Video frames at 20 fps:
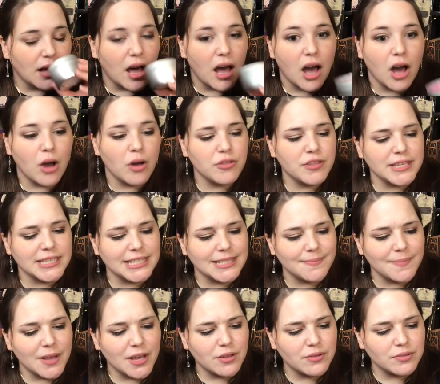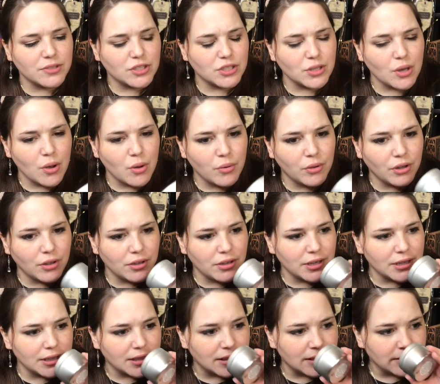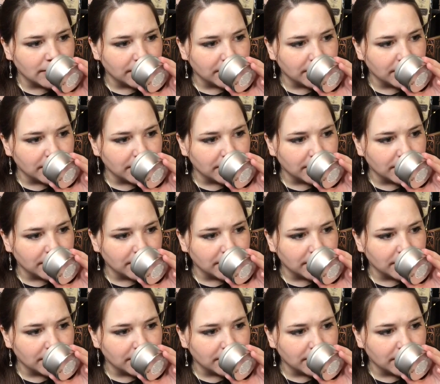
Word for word: Oh, this smells so good.